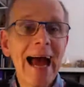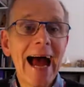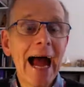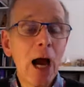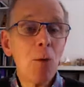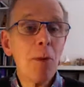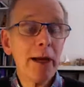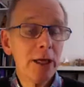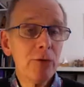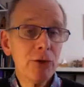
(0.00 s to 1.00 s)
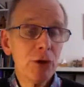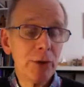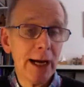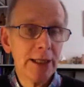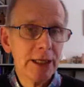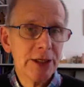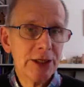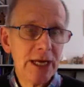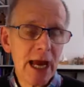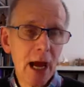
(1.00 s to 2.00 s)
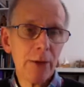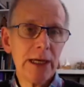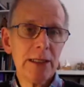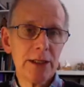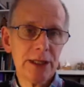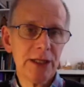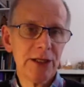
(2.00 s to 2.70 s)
How might you do that? See how he does it.